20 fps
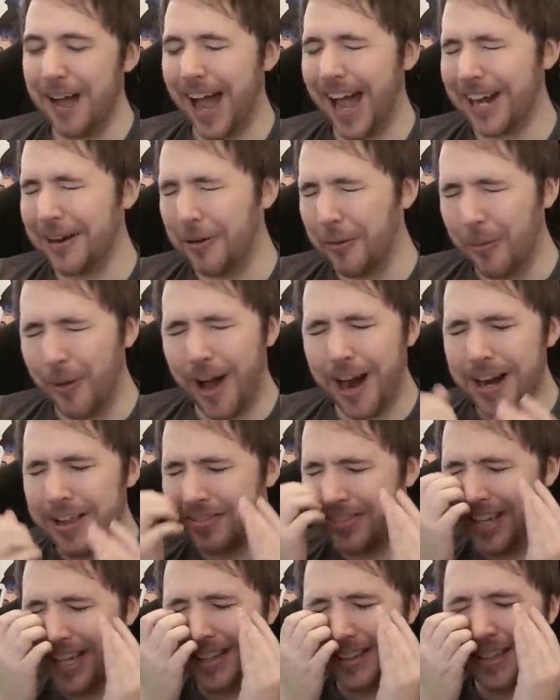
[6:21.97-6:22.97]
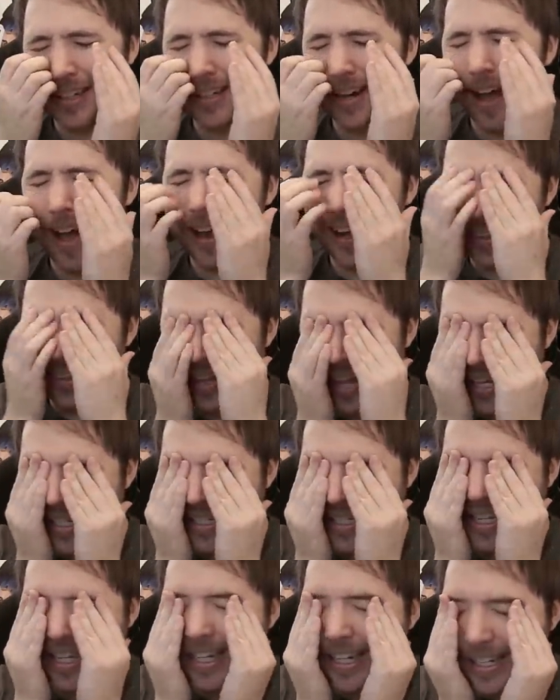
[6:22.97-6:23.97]
I don't want to think the dog
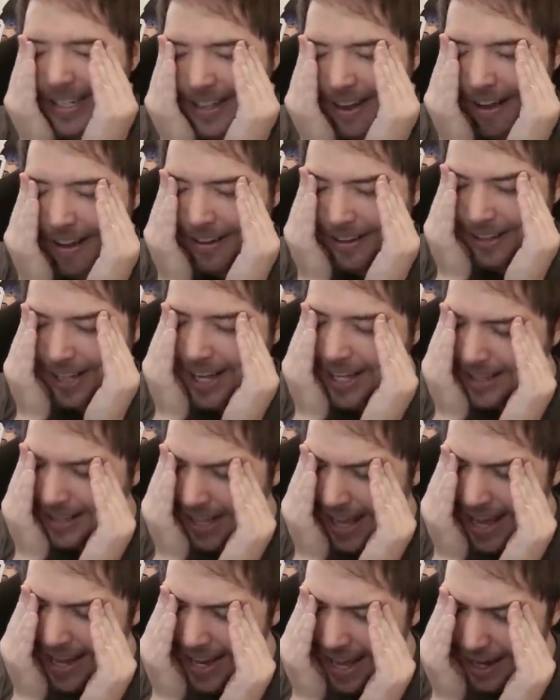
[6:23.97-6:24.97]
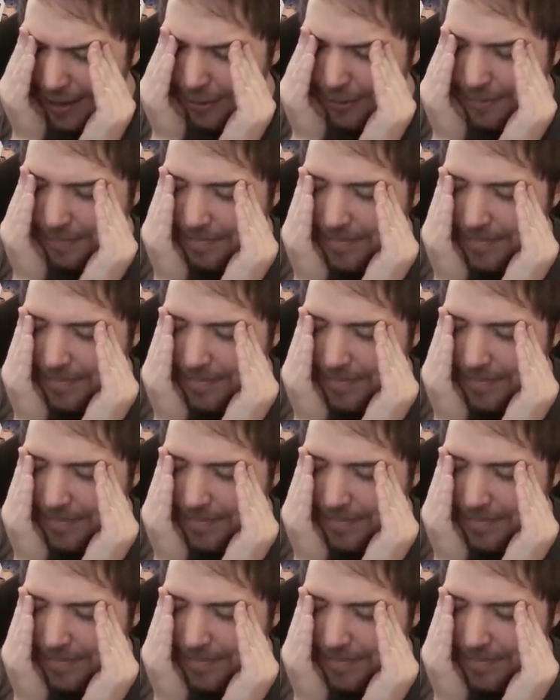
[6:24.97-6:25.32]
likes getting tugged like that. I don't...